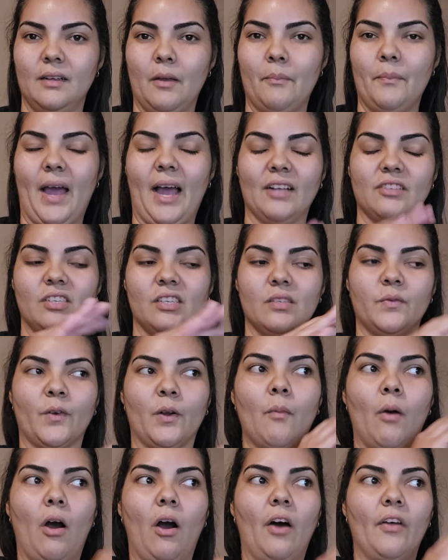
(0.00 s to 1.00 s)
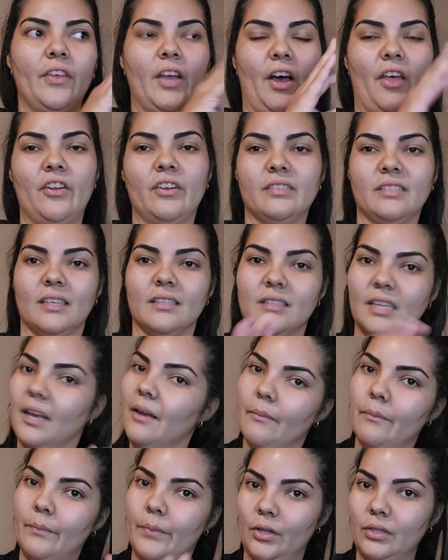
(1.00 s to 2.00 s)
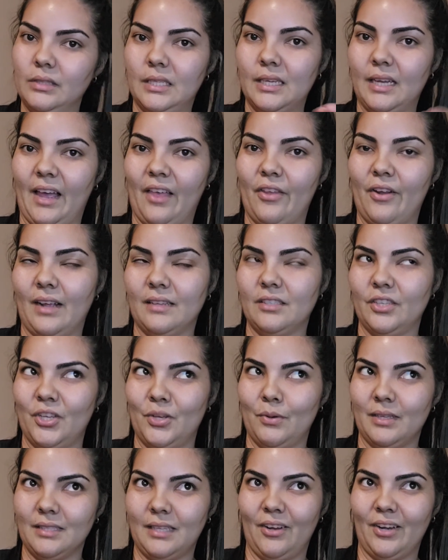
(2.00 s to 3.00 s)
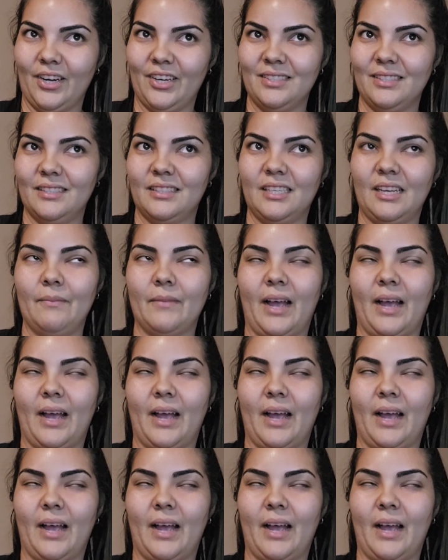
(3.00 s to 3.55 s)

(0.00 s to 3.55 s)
patches from all the other systems built together as a U.S. healthcare system.